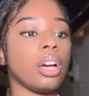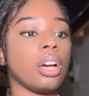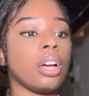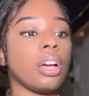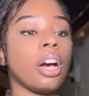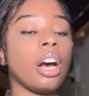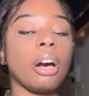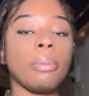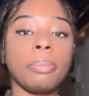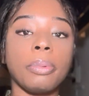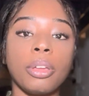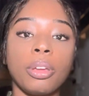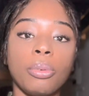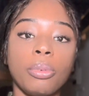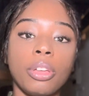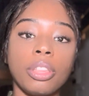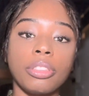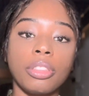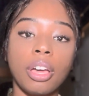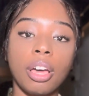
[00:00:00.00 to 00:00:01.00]
helping
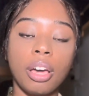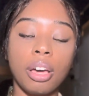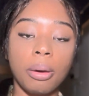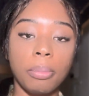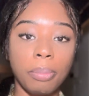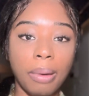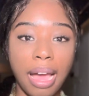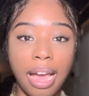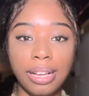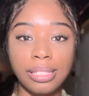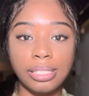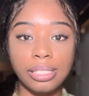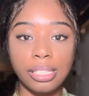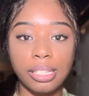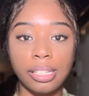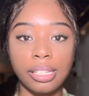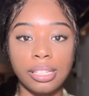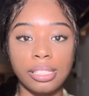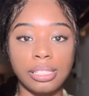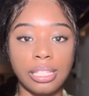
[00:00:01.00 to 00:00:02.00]
with
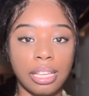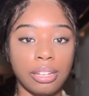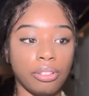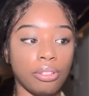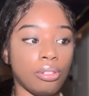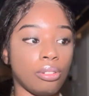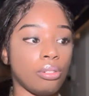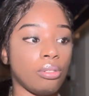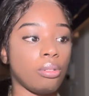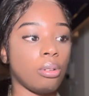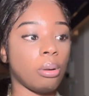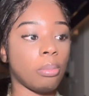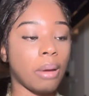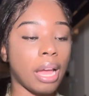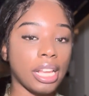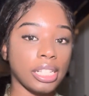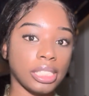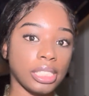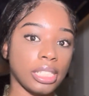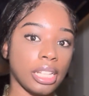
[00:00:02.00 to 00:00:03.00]
boxes. I know on
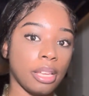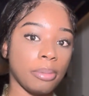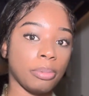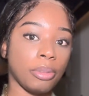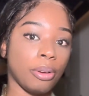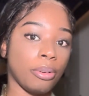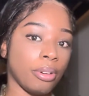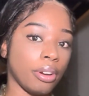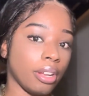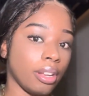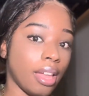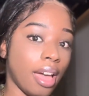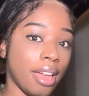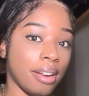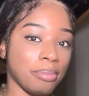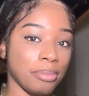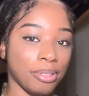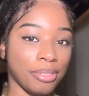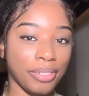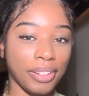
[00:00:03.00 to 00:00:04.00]
my ship there were a lot
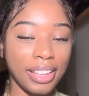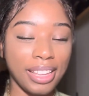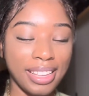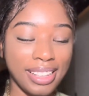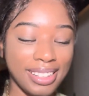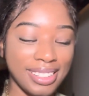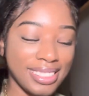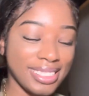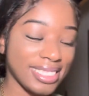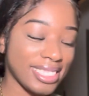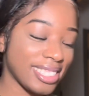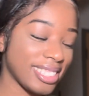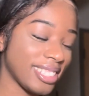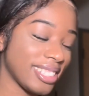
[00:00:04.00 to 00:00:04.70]
of Marines.